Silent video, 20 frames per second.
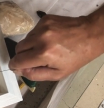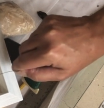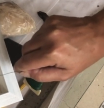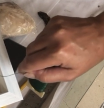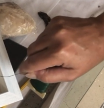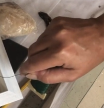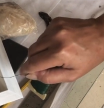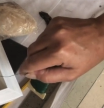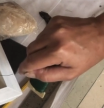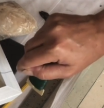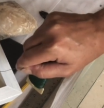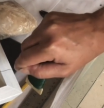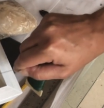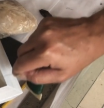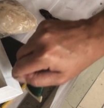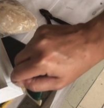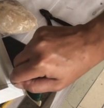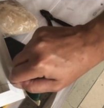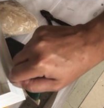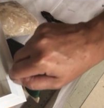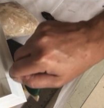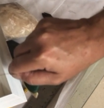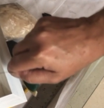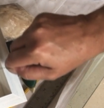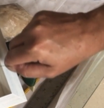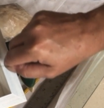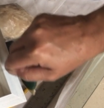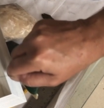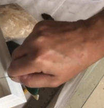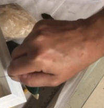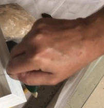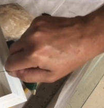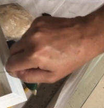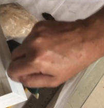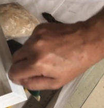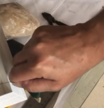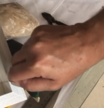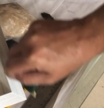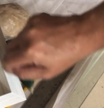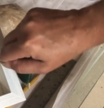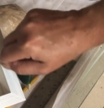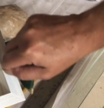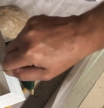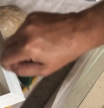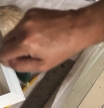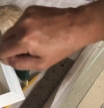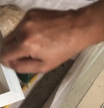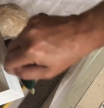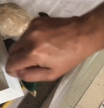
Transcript: it all the way up and have it come